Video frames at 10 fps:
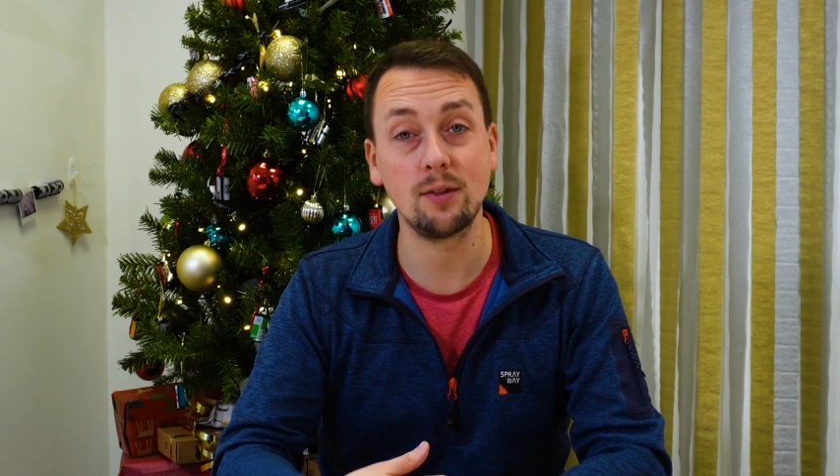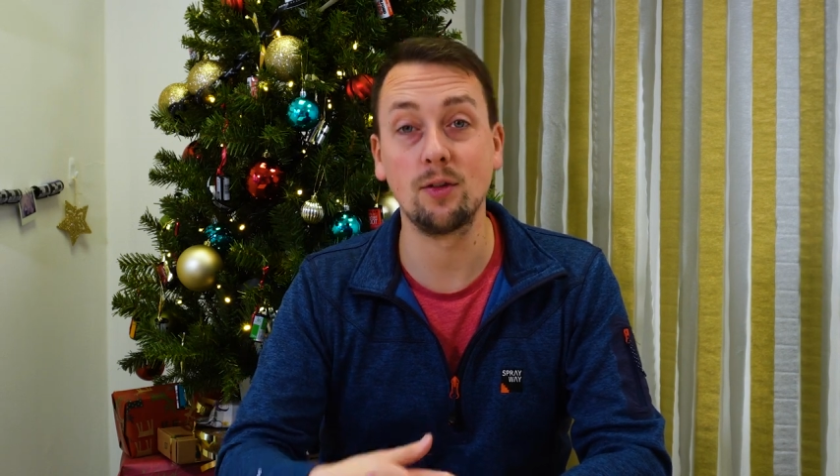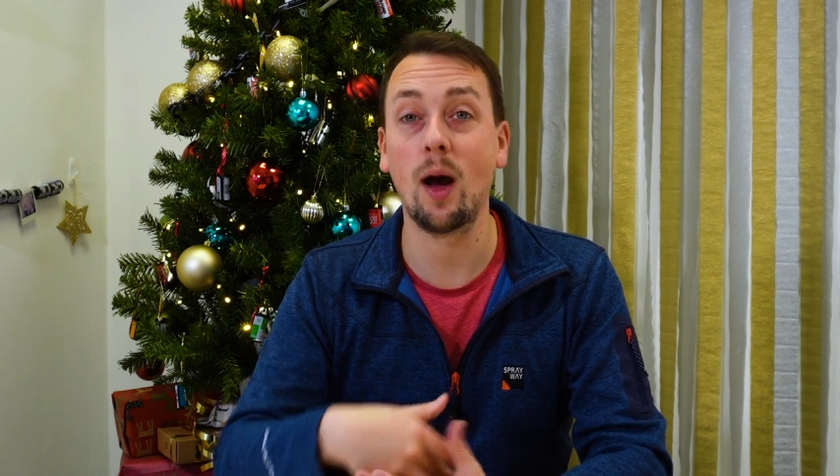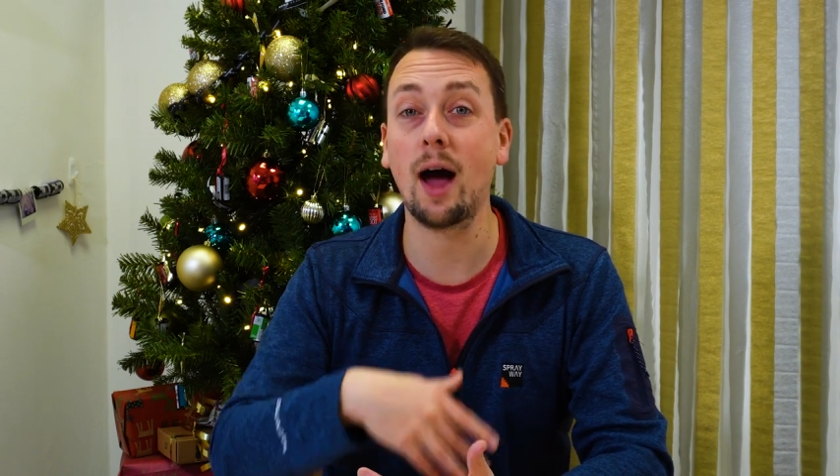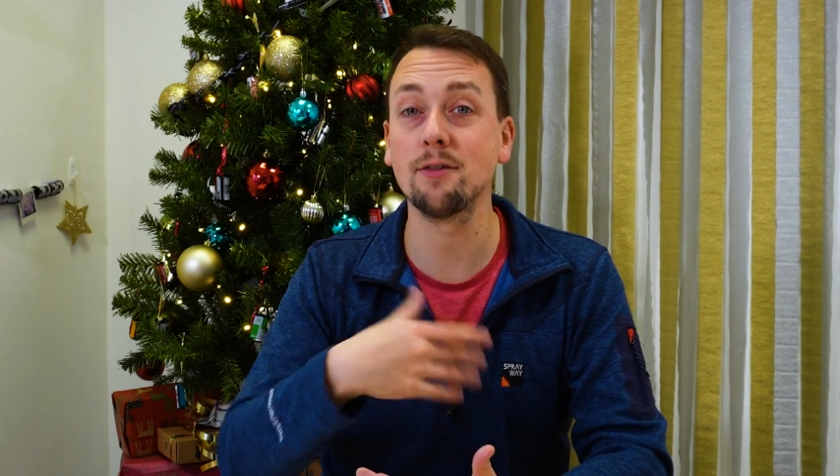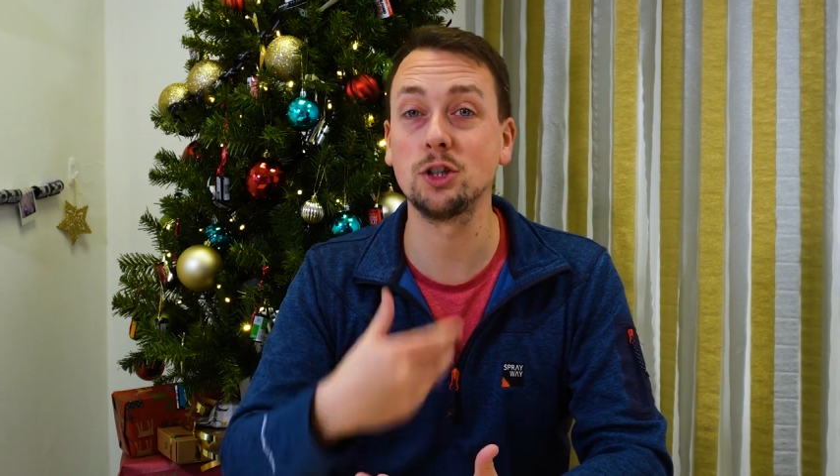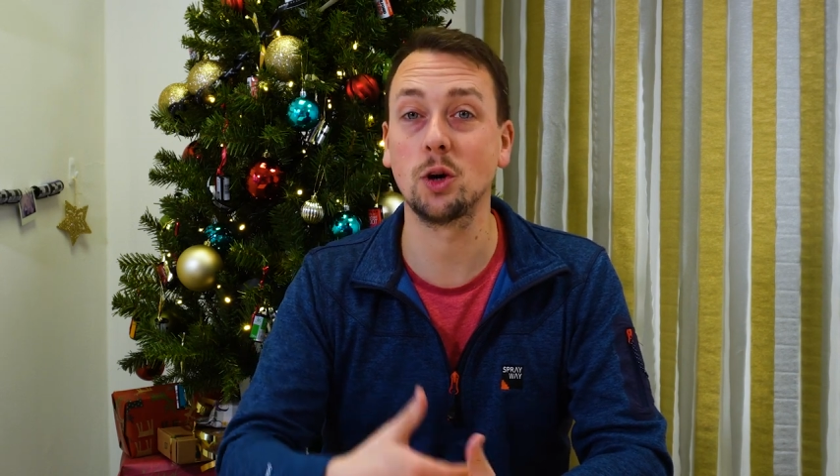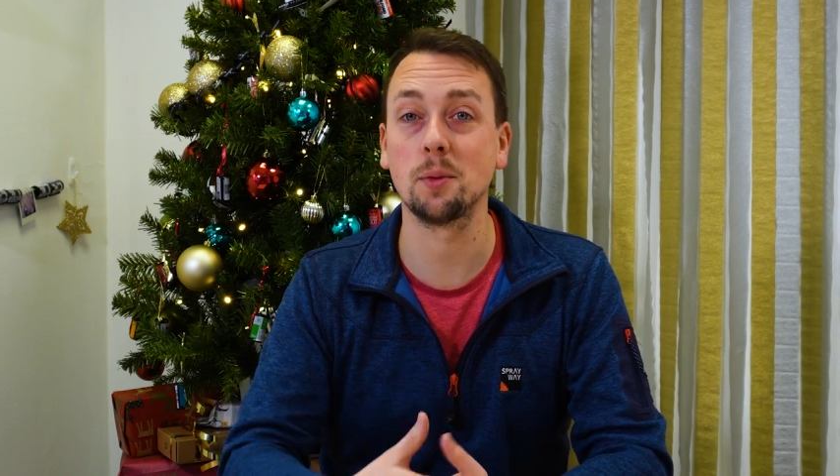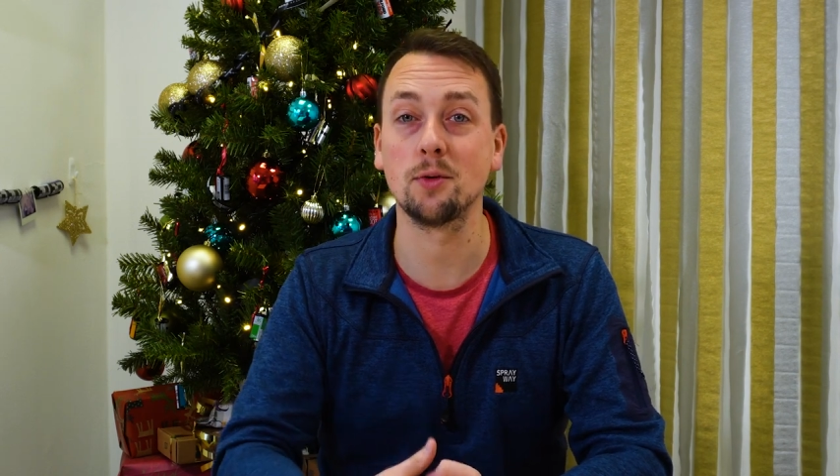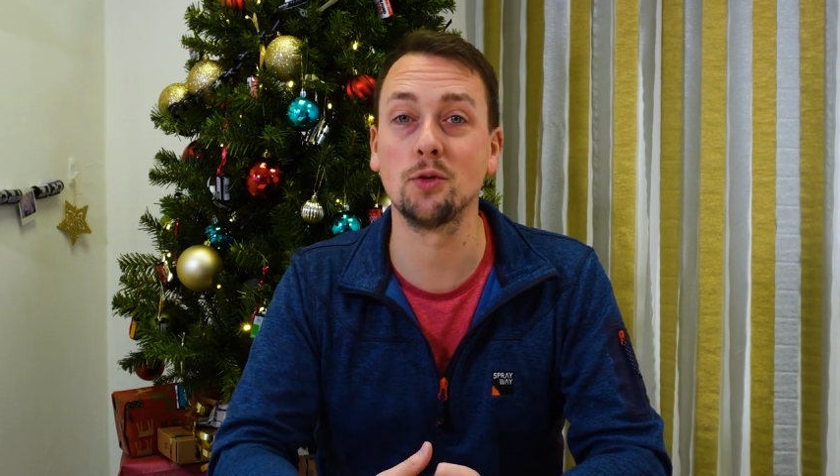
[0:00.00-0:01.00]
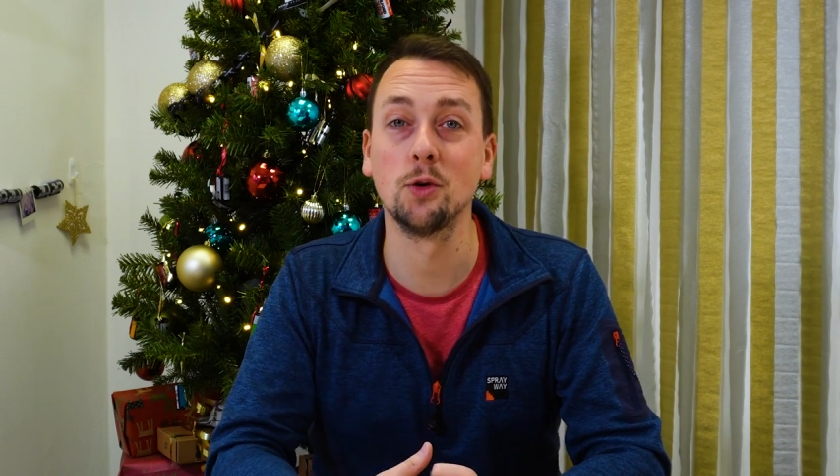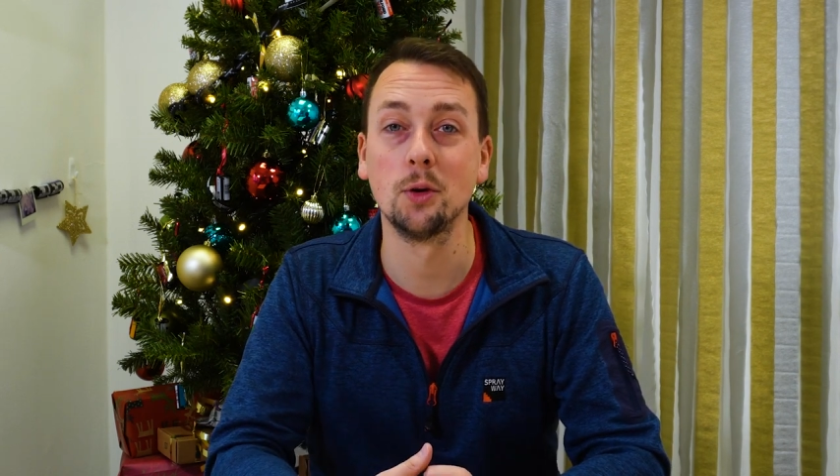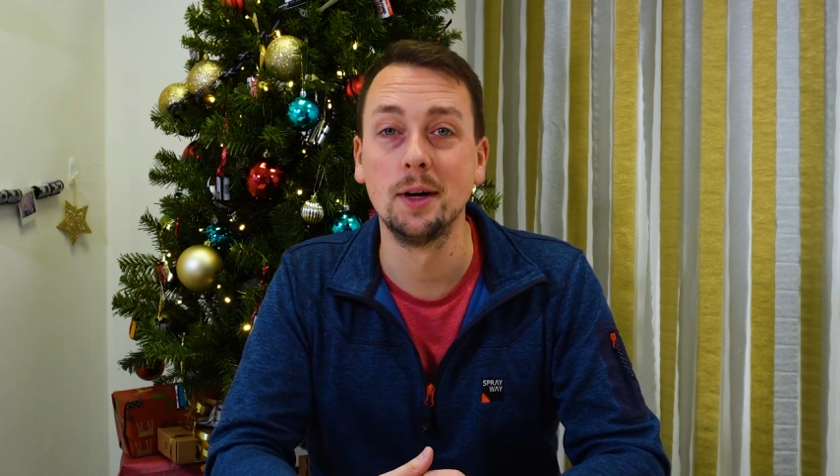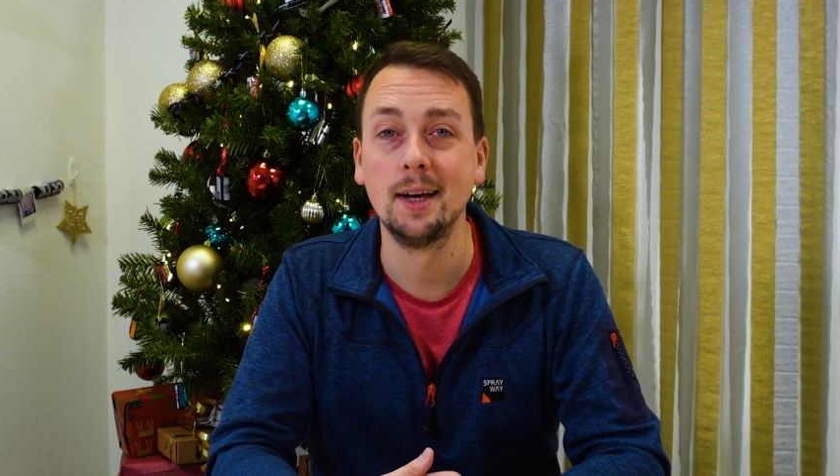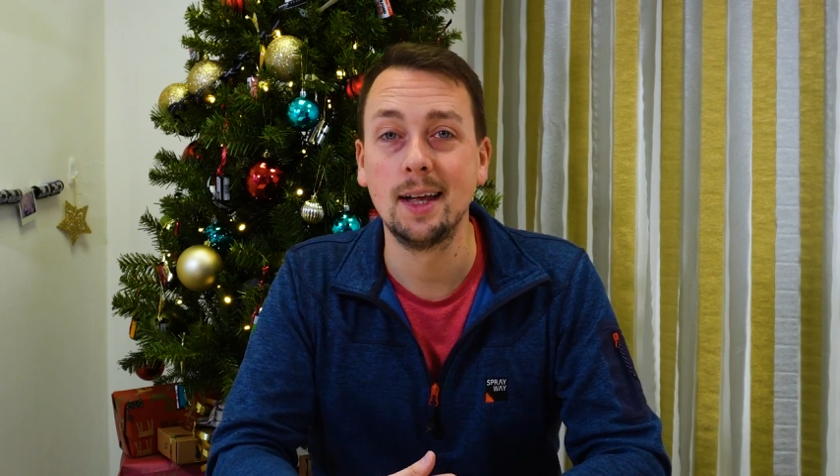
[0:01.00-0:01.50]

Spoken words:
If you haven't shot it before,